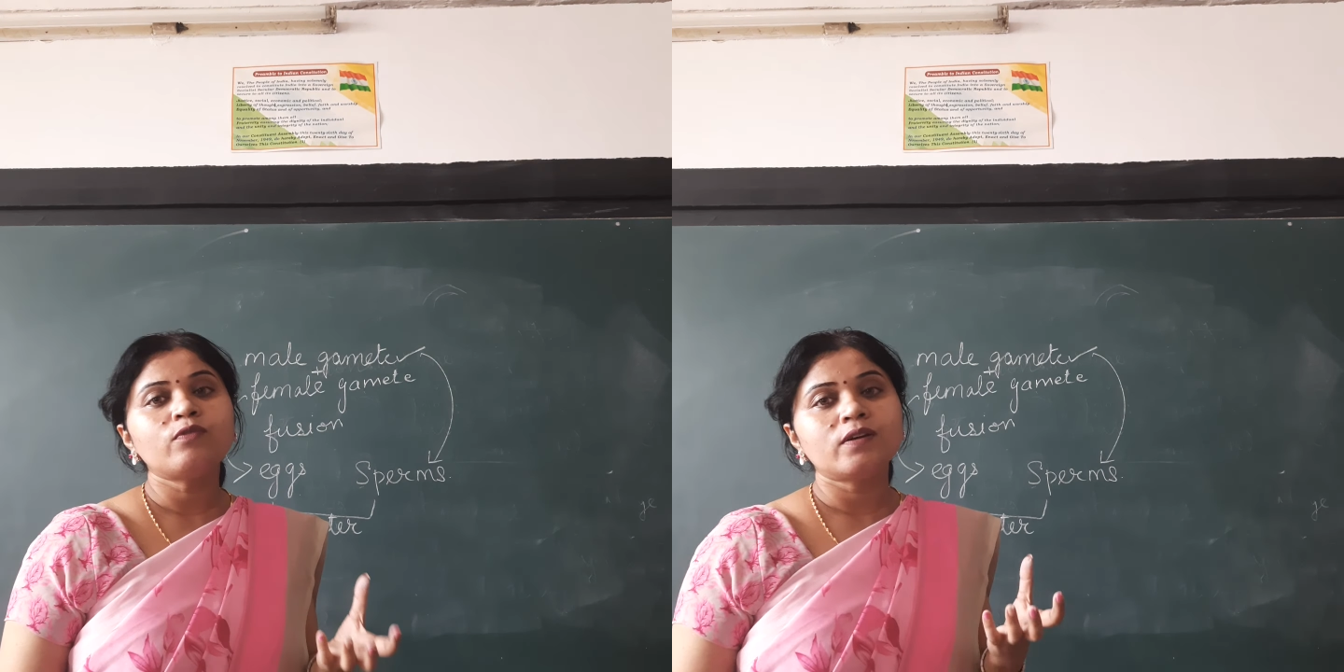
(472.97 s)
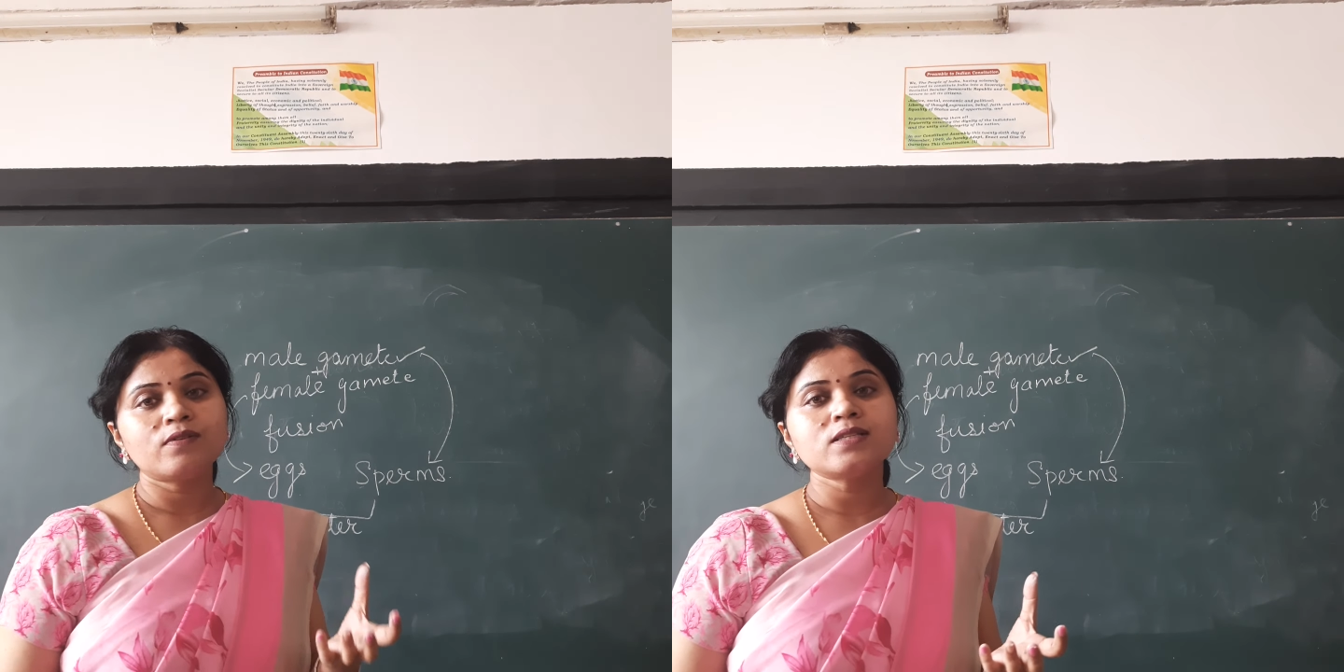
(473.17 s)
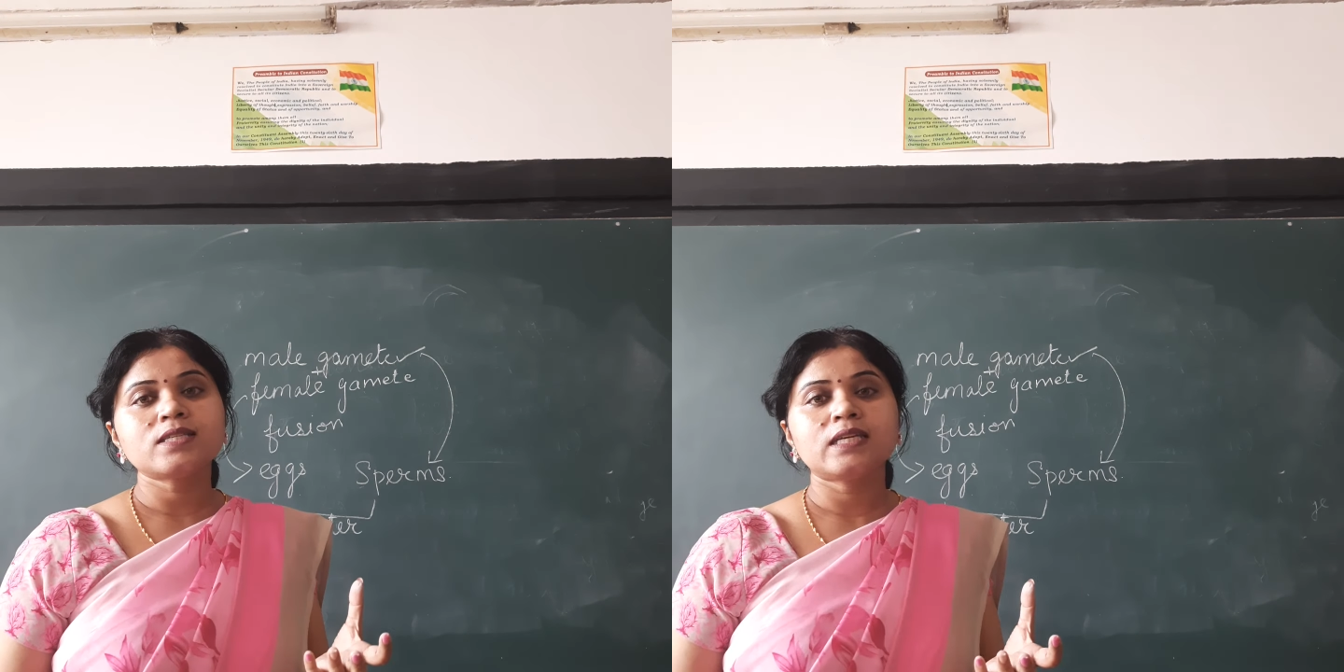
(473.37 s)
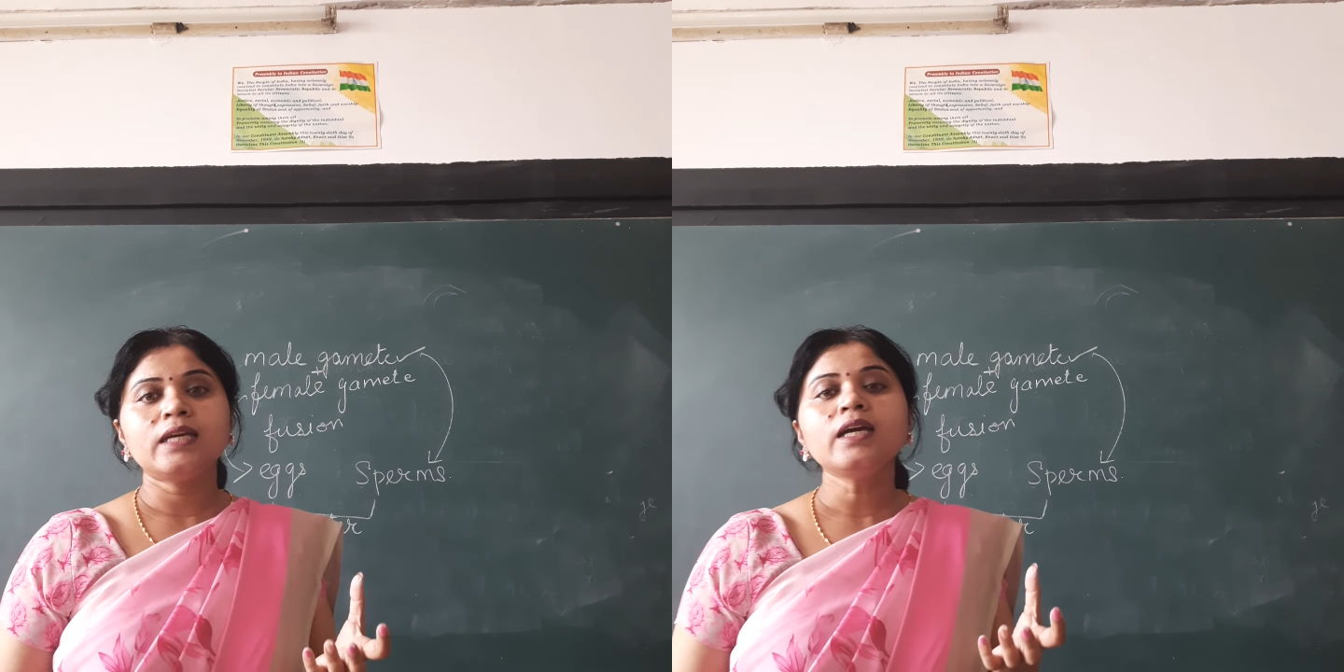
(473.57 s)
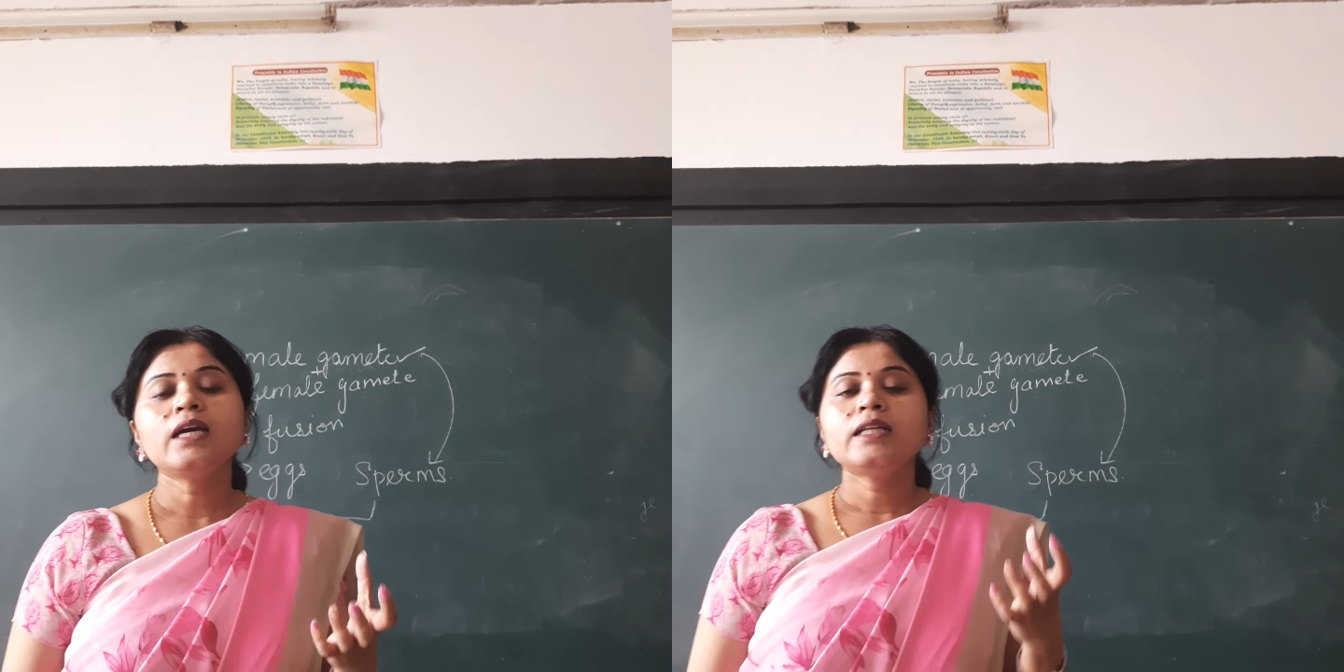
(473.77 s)
we will
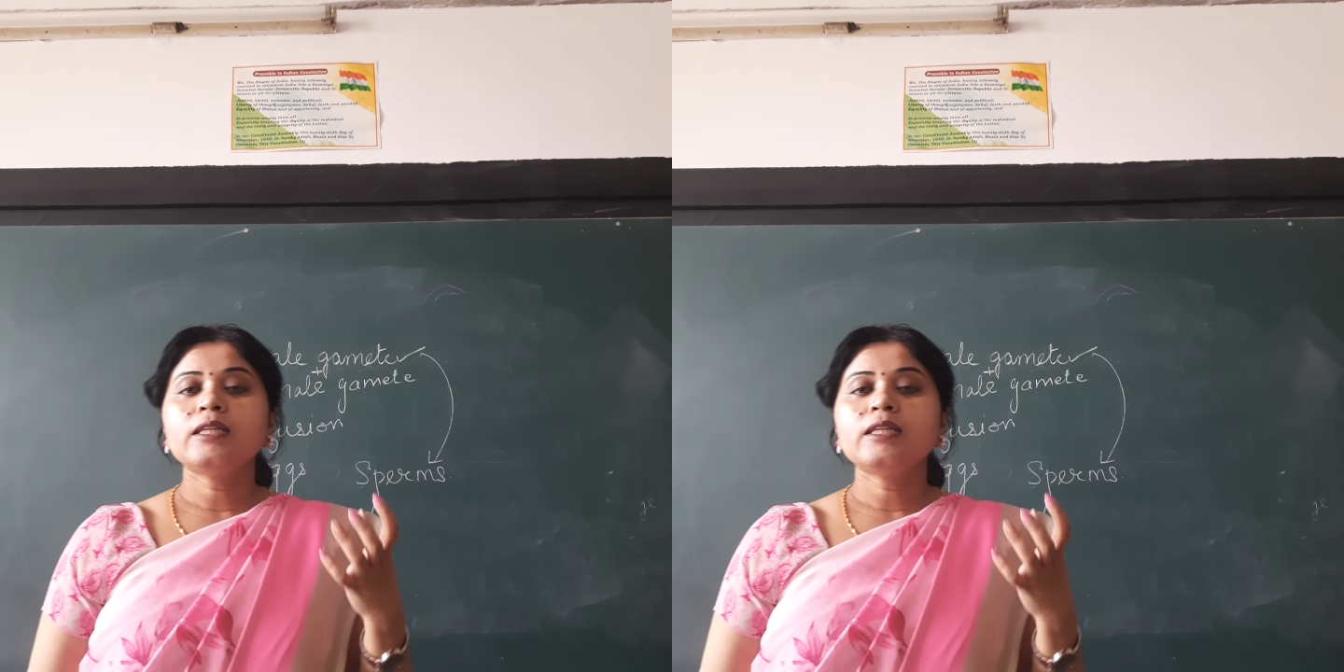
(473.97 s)
see